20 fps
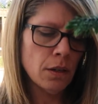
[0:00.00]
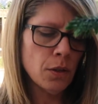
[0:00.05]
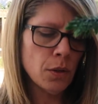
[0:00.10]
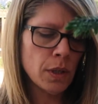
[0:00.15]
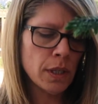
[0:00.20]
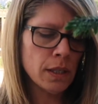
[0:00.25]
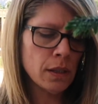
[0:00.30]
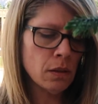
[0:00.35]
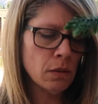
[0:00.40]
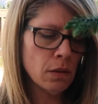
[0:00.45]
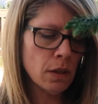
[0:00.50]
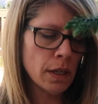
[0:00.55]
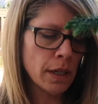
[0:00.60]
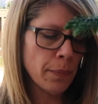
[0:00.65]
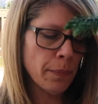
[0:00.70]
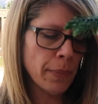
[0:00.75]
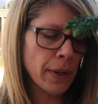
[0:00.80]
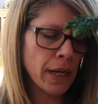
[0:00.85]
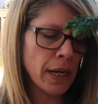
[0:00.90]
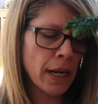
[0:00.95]

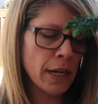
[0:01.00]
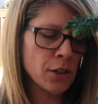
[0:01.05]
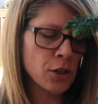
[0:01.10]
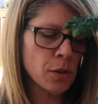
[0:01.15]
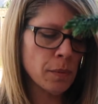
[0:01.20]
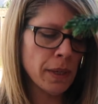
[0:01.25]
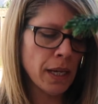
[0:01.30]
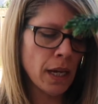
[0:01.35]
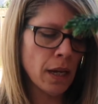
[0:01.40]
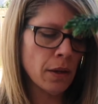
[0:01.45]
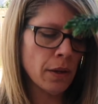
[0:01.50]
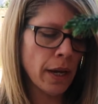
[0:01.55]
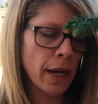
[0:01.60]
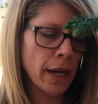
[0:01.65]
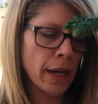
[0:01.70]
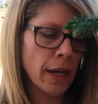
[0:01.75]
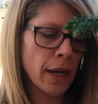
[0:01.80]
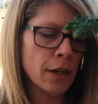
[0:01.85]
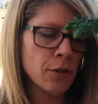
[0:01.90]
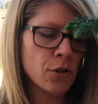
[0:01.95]

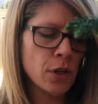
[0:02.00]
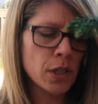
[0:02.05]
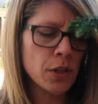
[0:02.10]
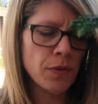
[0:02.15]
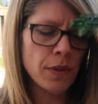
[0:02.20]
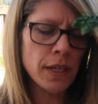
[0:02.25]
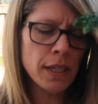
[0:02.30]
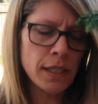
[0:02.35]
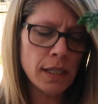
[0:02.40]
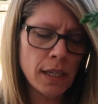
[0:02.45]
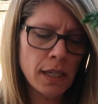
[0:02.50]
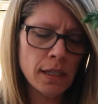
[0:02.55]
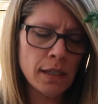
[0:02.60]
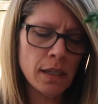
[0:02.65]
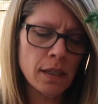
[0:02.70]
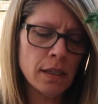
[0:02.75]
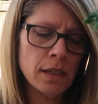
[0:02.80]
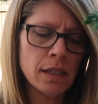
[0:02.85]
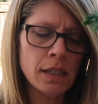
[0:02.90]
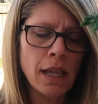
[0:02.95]
Okay, a dress for the
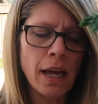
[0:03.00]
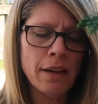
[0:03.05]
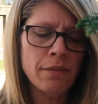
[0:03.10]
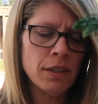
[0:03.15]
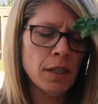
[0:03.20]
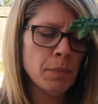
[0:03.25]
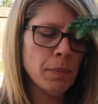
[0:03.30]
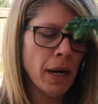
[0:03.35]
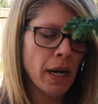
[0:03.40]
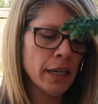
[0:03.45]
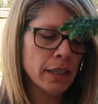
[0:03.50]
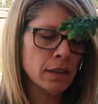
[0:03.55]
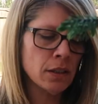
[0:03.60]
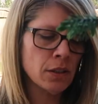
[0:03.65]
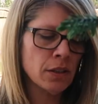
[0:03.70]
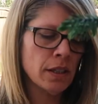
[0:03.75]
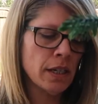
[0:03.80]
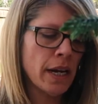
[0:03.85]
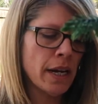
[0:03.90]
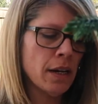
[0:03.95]
season, this lively pine
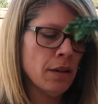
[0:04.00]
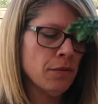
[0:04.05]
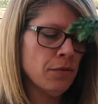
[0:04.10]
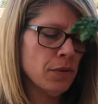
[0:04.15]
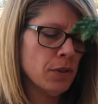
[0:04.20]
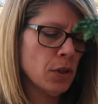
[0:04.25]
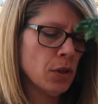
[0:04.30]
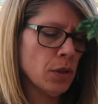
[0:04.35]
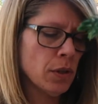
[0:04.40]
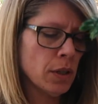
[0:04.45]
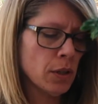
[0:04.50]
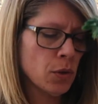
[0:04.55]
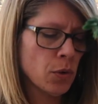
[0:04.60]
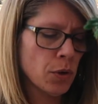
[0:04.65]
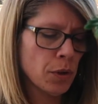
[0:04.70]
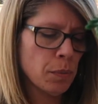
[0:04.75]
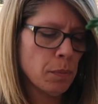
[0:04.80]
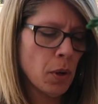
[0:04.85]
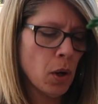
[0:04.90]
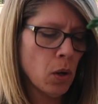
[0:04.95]
looks native to the
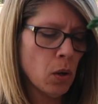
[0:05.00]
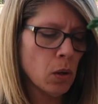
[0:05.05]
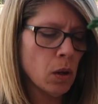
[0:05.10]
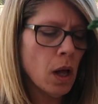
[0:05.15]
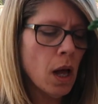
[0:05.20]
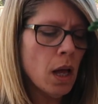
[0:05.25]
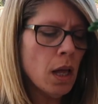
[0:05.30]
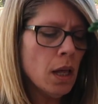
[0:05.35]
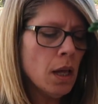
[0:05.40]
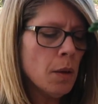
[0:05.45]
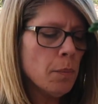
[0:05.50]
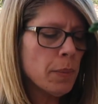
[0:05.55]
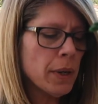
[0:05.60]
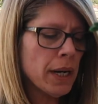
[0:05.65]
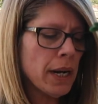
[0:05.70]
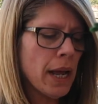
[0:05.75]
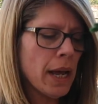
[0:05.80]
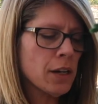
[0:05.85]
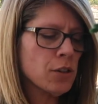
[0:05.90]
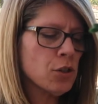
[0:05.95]
North Pole, but
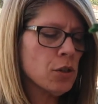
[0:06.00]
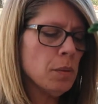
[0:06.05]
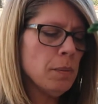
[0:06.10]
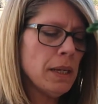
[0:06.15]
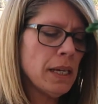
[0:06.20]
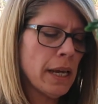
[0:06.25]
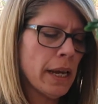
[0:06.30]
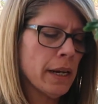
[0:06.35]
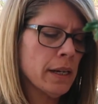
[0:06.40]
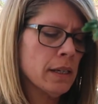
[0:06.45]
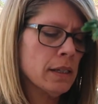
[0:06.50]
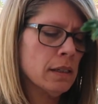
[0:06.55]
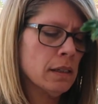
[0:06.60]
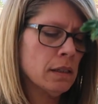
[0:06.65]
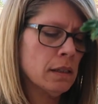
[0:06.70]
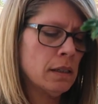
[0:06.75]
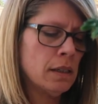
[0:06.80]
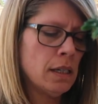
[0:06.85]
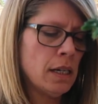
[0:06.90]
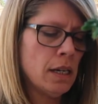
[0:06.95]
it actually began as
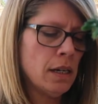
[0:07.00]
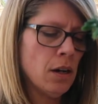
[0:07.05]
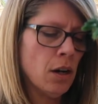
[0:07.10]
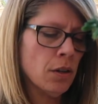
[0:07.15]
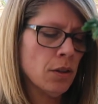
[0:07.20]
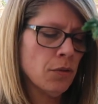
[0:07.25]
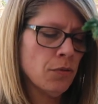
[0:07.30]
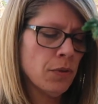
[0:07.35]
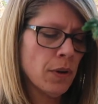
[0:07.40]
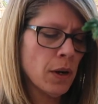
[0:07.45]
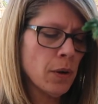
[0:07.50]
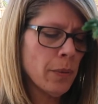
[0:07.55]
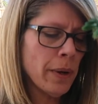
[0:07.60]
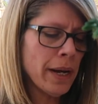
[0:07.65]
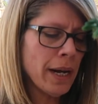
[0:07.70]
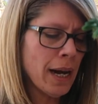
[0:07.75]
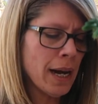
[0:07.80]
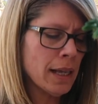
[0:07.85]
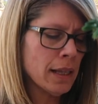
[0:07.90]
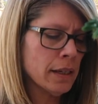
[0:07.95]
a seed on the
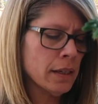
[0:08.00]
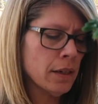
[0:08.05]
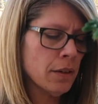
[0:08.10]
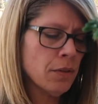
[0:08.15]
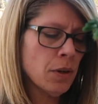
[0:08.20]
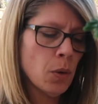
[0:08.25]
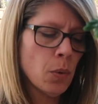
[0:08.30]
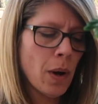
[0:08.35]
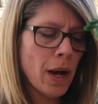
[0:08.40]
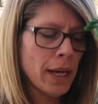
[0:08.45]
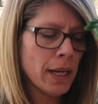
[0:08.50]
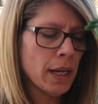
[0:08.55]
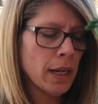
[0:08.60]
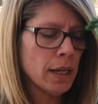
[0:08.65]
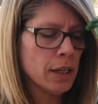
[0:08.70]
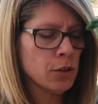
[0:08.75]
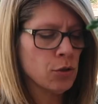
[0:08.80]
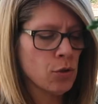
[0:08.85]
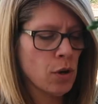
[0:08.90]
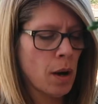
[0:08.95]
faraway island of Hawaii.
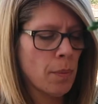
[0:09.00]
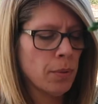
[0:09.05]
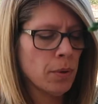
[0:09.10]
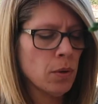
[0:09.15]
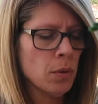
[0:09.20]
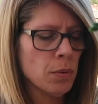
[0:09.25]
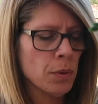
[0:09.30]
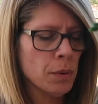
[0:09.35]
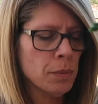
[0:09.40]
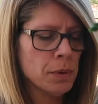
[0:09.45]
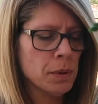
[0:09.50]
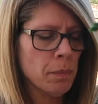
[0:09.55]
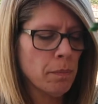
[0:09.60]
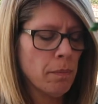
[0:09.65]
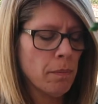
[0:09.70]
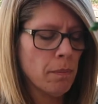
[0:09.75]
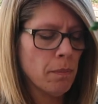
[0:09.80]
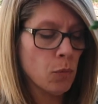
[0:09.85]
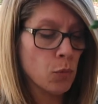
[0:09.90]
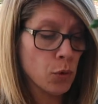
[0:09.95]
Its tropical
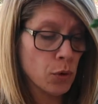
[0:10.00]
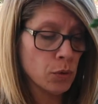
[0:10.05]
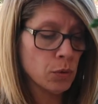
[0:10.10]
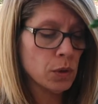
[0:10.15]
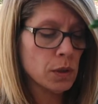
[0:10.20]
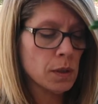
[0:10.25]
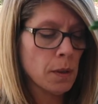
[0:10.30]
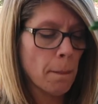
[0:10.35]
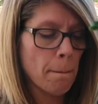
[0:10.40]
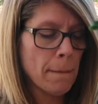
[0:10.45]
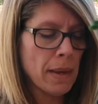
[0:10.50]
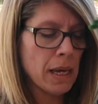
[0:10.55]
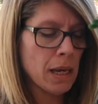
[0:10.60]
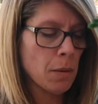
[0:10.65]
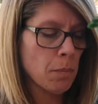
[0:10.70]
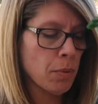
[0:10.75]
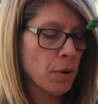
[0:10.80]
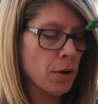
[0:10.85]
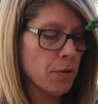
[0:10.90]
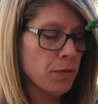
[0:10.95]
roots make
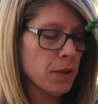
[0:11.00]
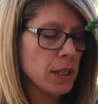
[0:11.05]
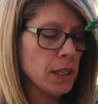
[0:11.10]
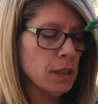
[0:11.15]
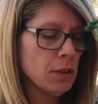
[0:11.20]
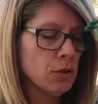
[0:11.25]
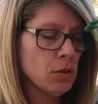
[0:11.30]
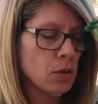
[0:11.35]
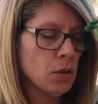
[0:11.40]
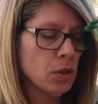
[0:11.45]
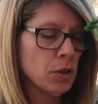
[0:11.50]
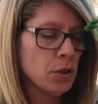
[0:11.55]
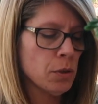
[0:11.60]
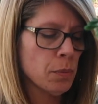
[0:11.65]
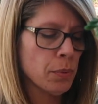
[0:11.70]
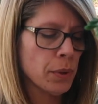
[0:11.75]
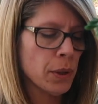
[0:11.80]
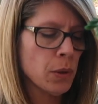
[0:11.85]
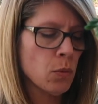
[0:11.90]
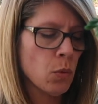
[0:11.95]
it perfectly suited to
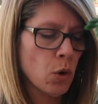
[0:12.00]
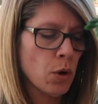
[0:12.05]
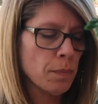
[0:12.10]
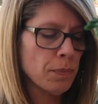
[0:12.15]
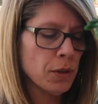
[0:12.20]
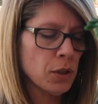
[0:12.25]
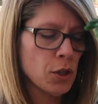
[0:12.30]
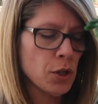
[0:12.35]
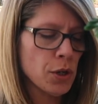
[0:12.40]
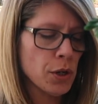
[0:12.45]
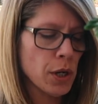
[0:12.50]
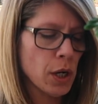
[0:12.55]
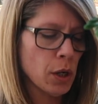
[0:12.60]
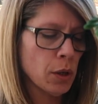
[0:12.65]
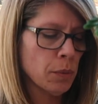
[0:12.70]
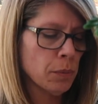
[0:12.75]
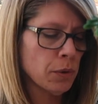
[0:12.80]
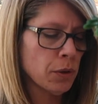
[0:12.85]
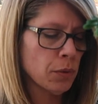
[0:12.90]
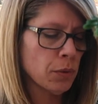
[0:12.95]
bring warmth to your
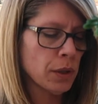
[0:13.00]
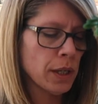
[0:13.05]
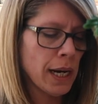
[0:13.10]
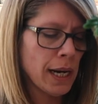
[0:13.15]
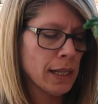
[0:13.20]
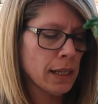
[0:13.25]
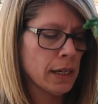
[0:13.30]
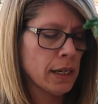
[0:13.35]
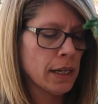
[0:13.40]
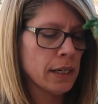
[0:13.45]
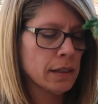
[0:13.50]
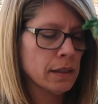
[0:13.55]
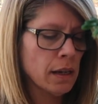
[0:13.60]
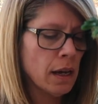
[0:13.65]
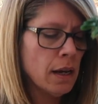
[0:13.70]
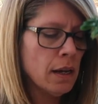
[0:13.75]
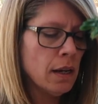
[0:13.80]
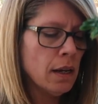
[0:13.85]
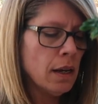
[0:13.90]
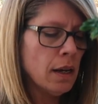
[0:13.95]
home through the holidays
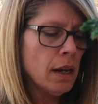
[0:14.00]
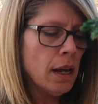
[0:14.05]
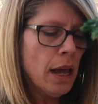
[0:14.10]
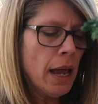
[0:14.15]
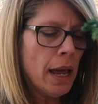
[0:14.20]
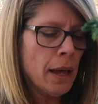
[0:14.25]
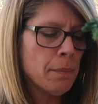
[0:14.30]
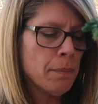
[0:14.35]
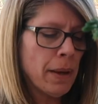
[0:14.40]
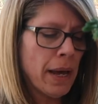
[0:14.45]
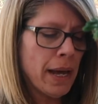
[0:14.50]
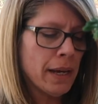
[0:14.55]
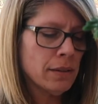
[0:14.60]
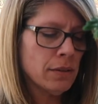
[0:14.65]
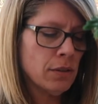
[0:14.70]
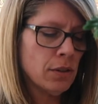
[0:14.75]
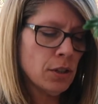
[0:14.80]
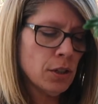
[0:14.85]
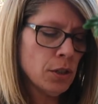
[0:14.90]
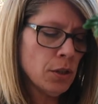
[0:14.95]
and
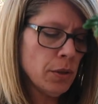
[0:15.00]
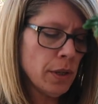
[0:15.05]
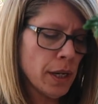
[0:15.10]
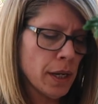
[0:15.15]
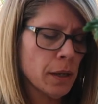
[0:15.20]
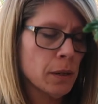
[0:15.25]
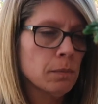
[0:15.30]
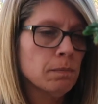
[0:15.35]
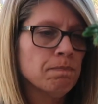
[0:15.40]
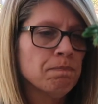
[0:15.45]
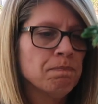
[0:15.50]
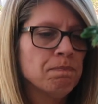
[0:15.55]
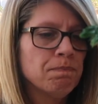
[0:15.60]
past the new year.